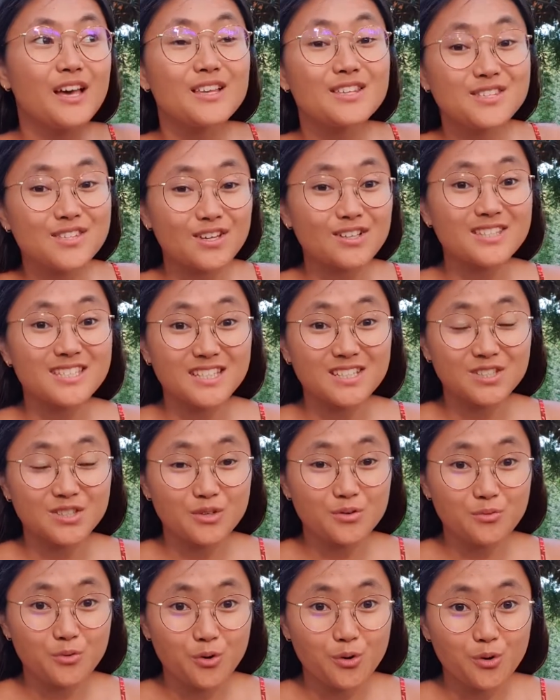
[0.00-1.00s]
13
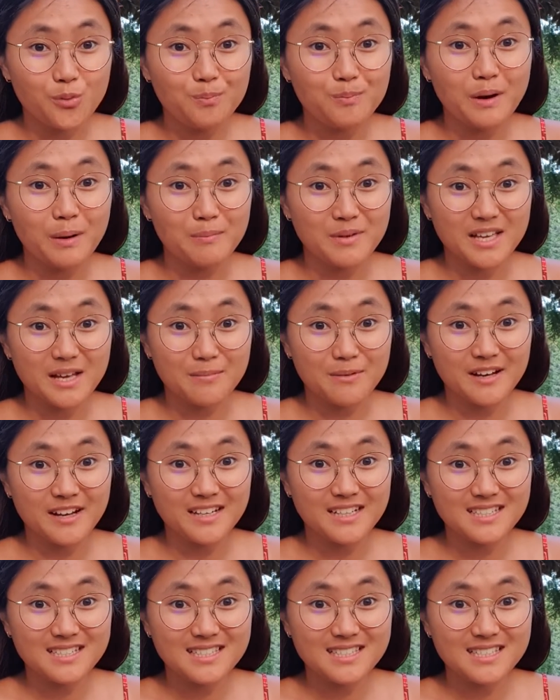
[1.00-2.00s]
euro per
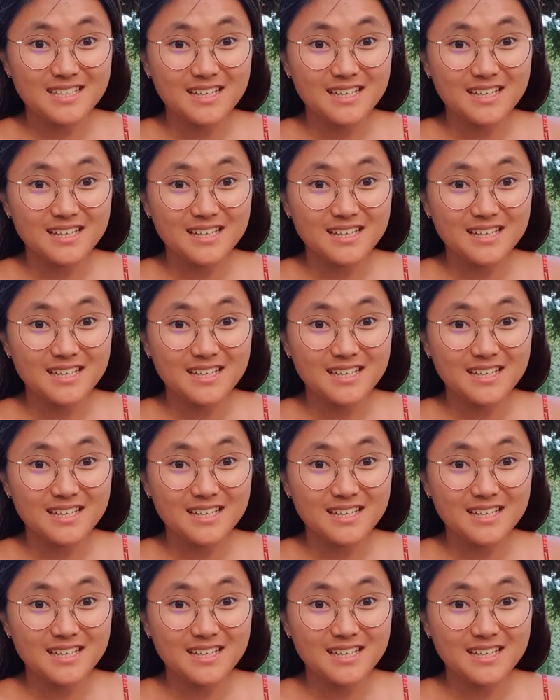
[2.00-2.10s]
megabyte.